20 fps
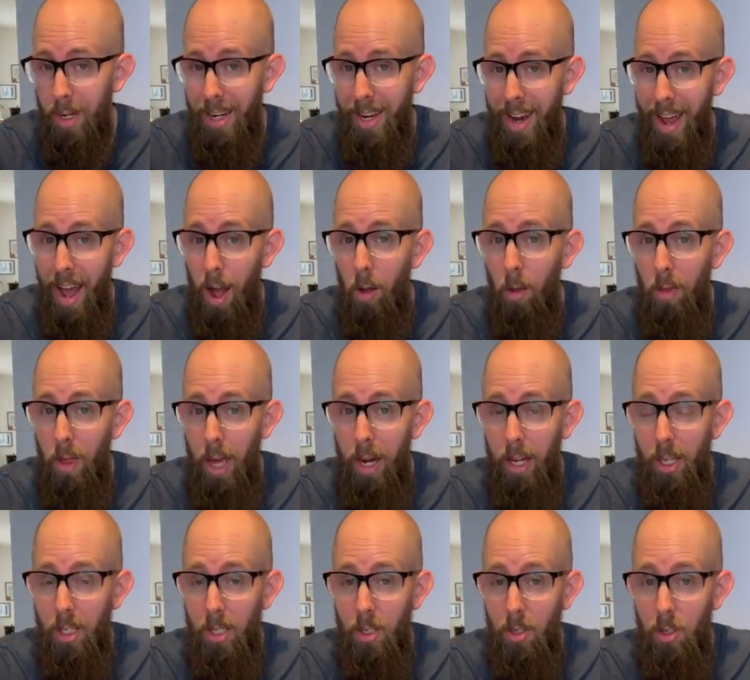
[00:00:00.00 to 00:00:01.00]
But now
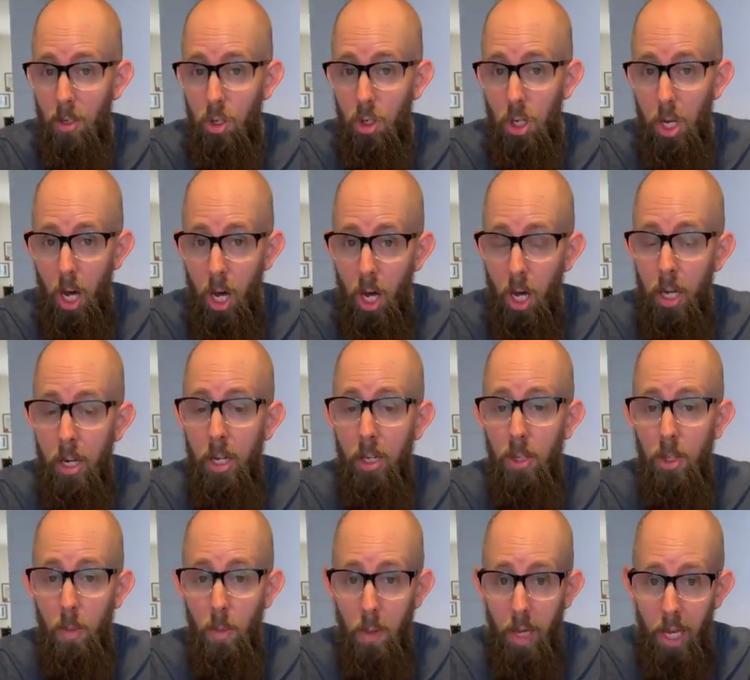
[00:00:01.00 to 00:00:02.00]
that it's done,
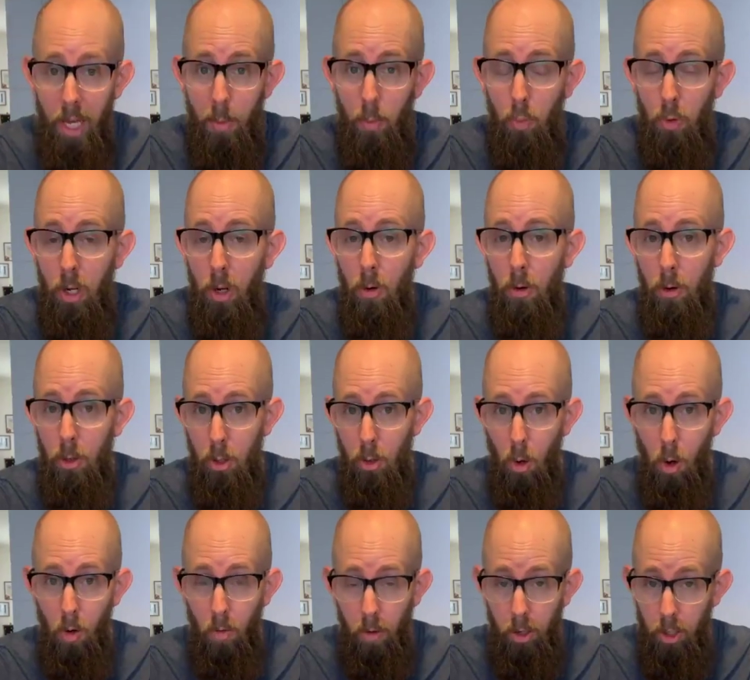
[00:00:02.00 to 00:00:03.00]
it's made,
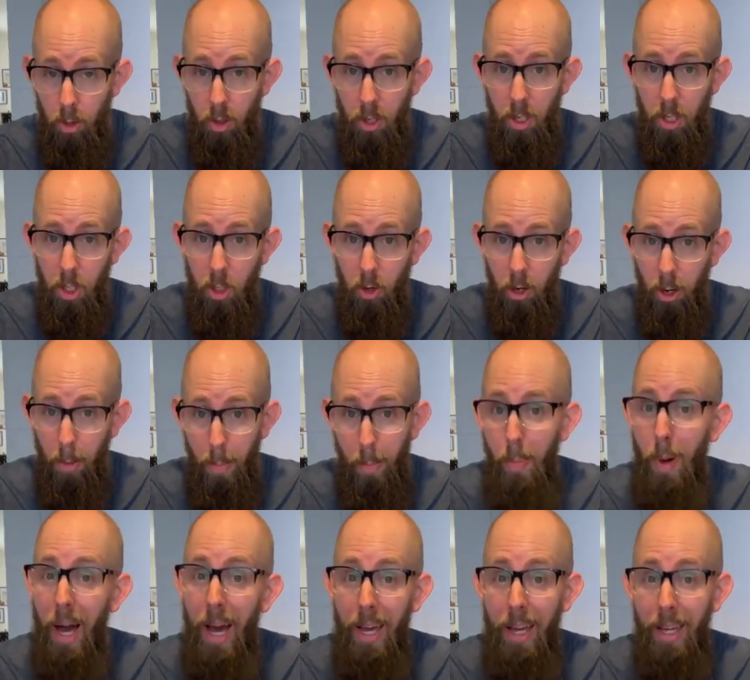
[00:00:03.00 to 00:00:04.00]
pre-orders are over, and you can just straight
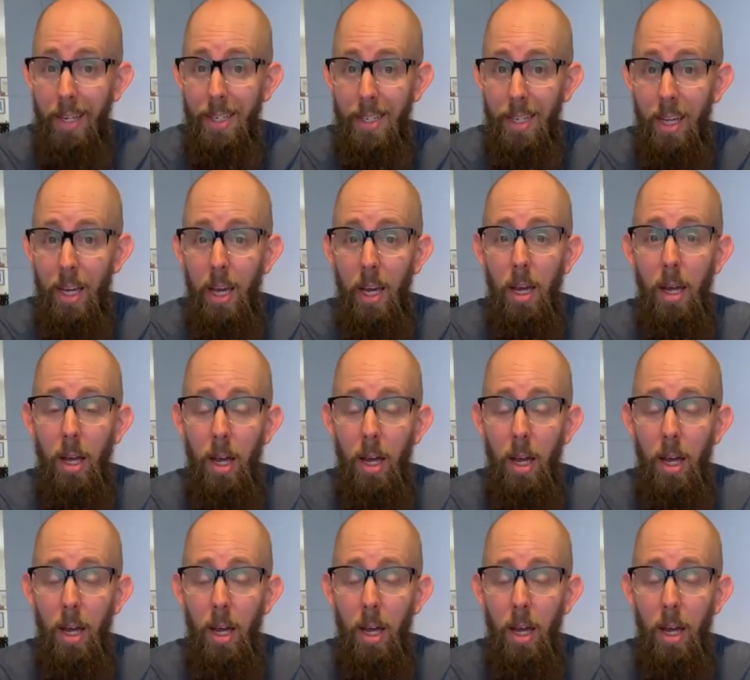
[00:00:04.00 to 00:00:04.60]
up buy it.